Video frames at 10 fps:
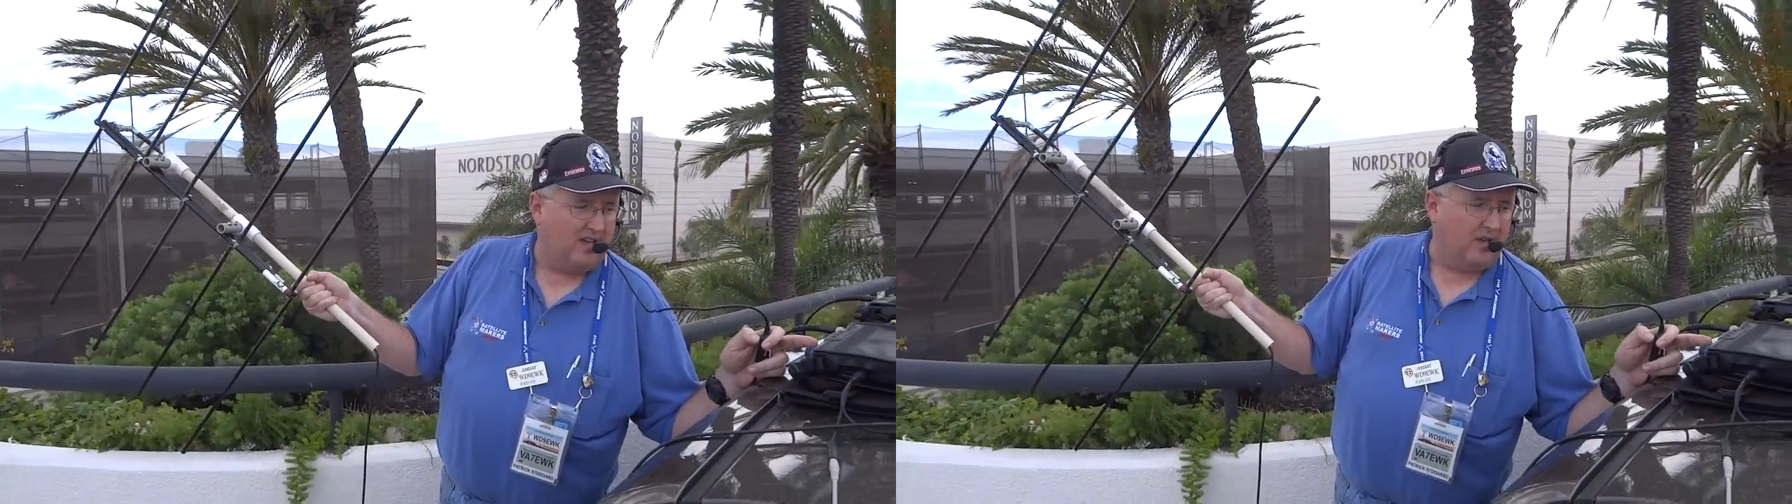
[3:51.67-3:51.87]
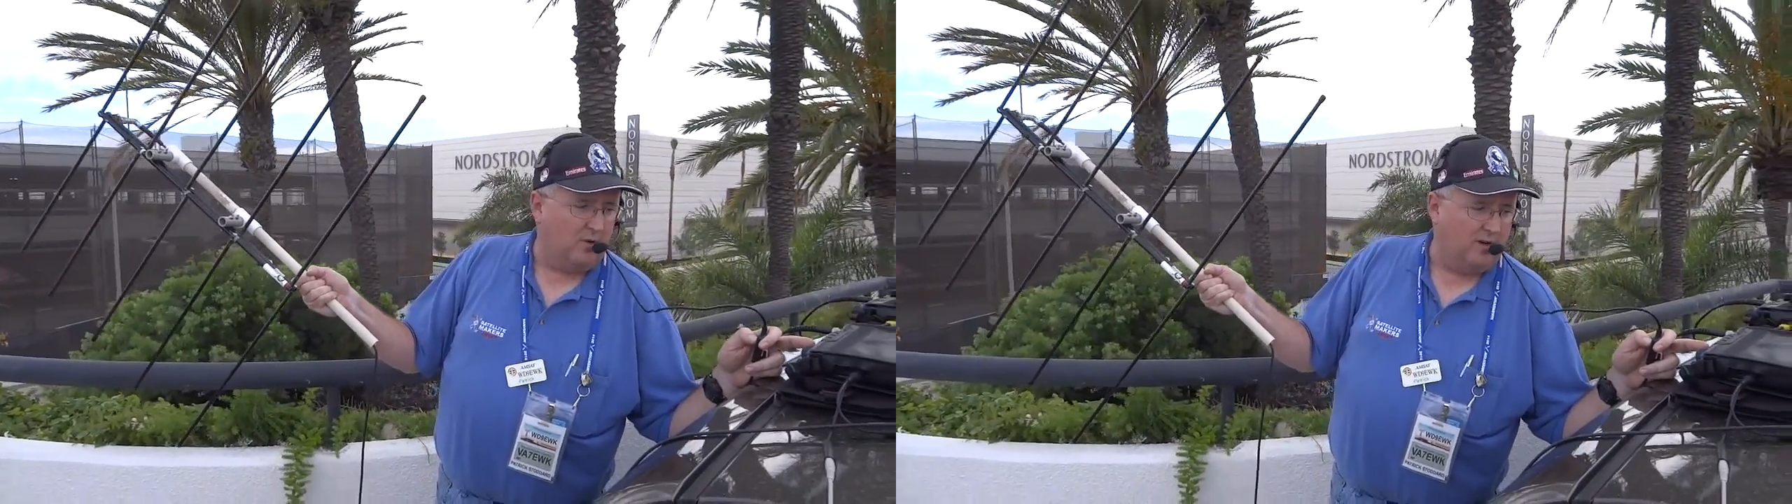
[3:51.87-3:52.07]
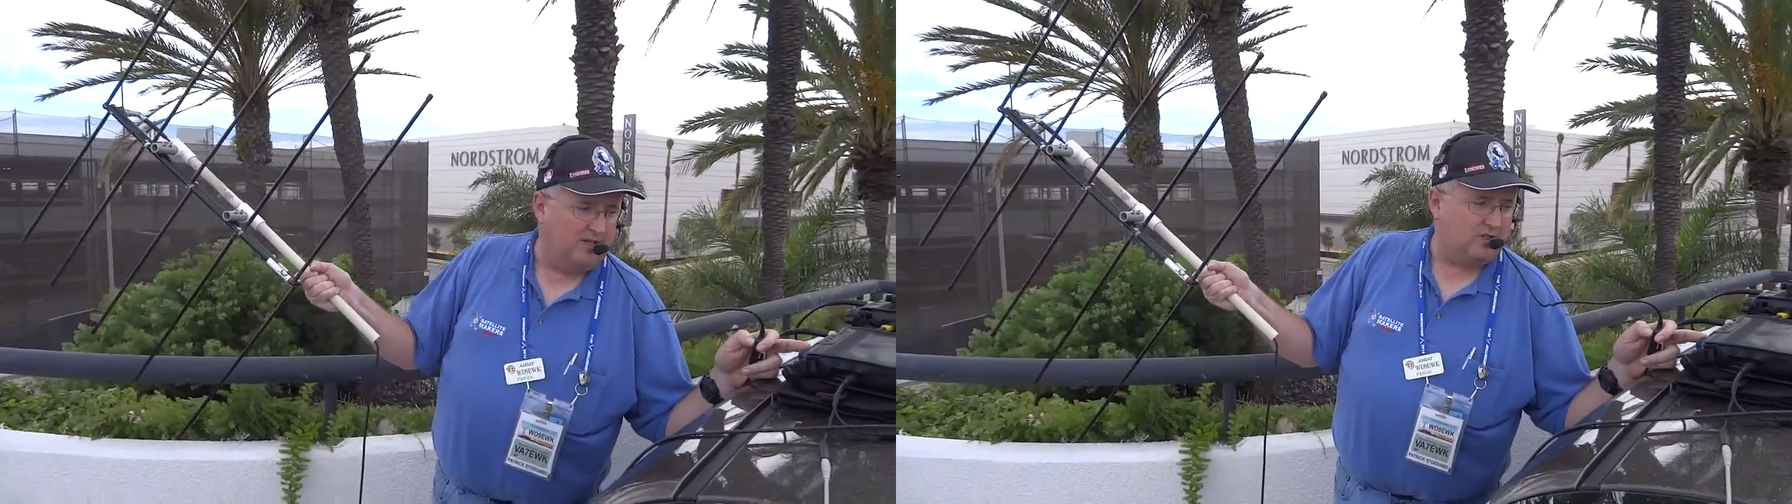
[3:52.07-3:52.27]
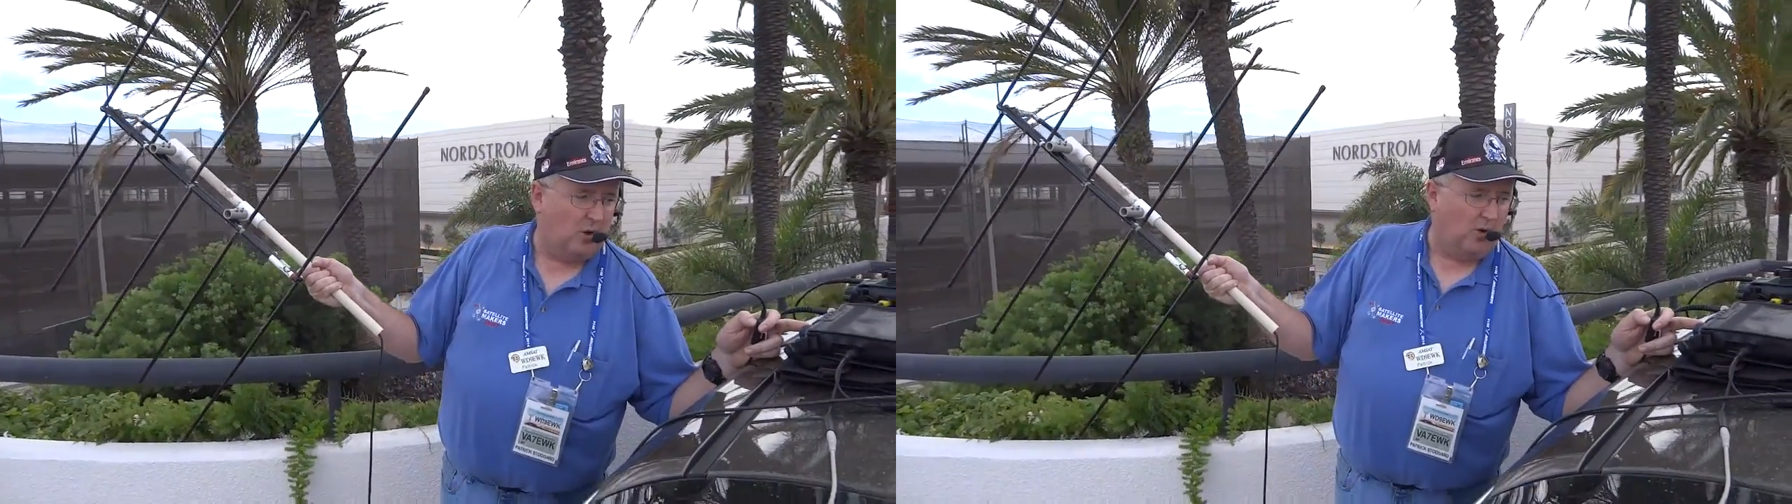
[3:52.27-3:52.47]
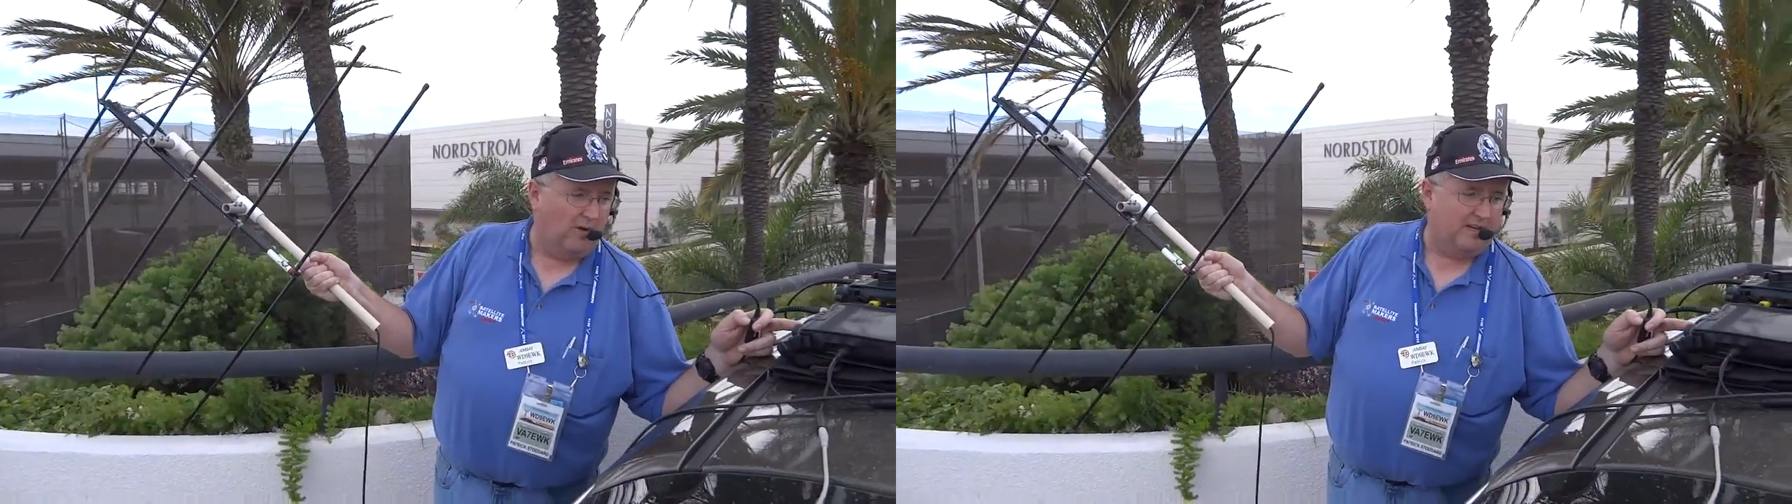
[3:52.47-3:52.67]
here in
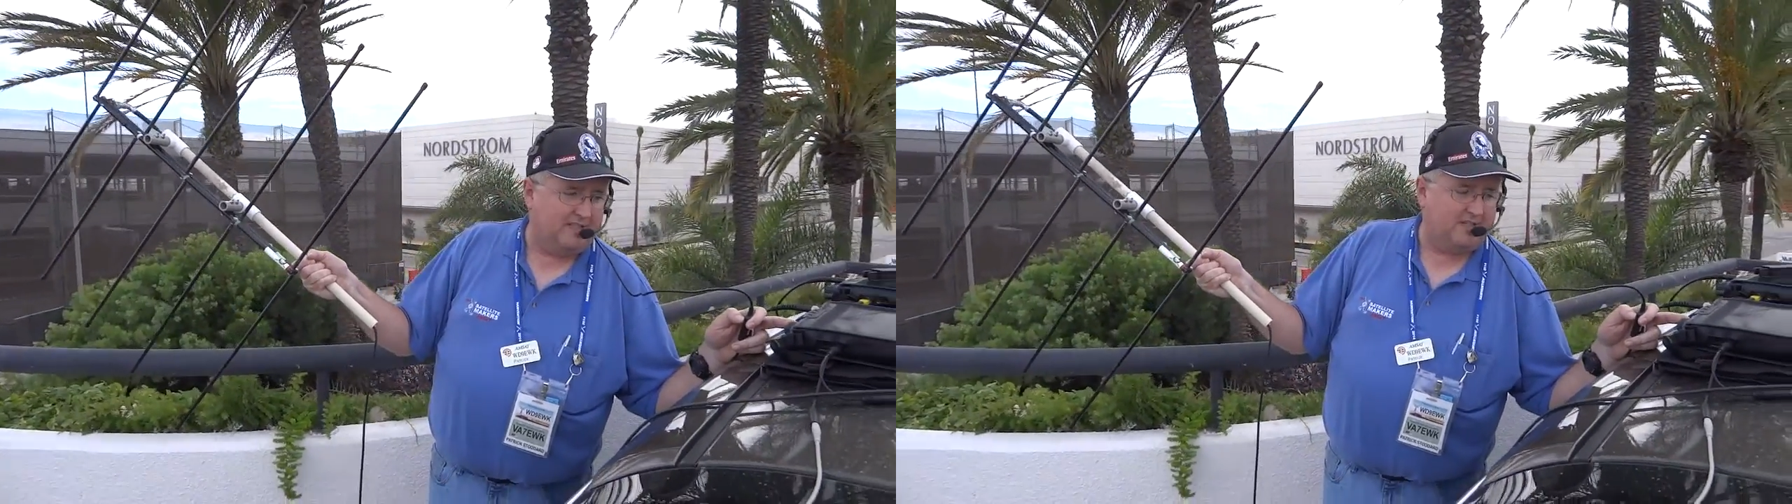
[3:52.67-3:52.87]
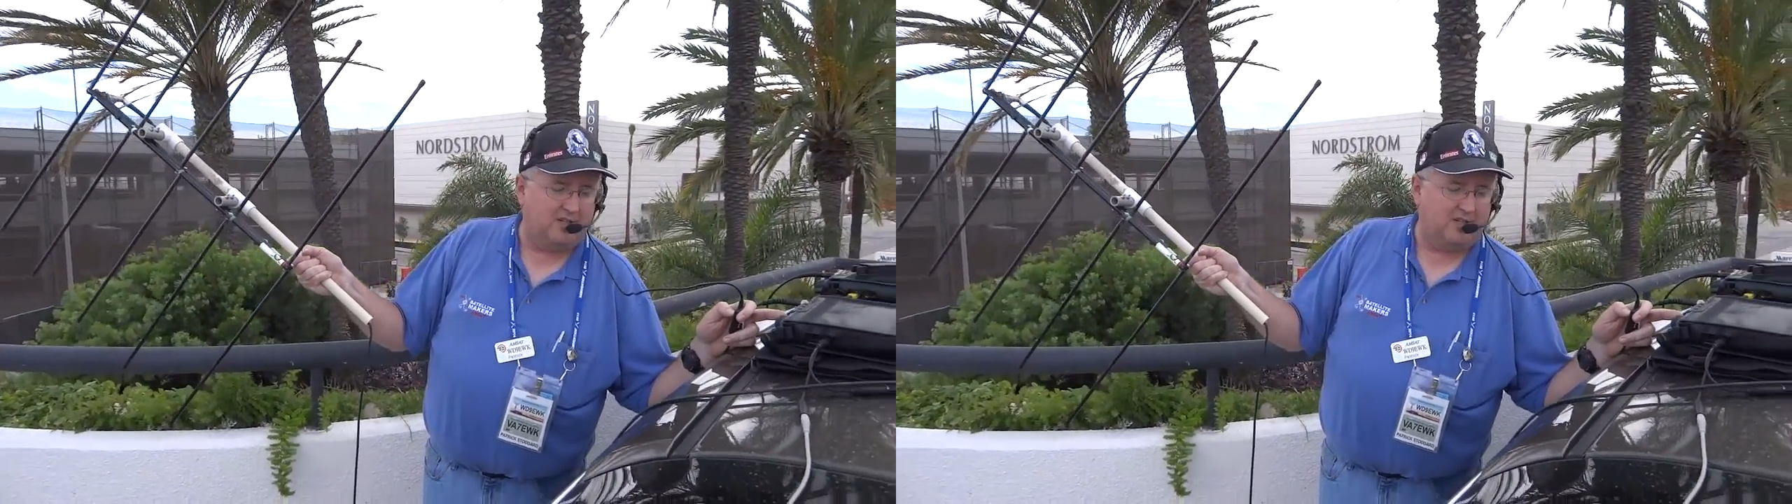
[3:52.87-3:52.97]
Torrance,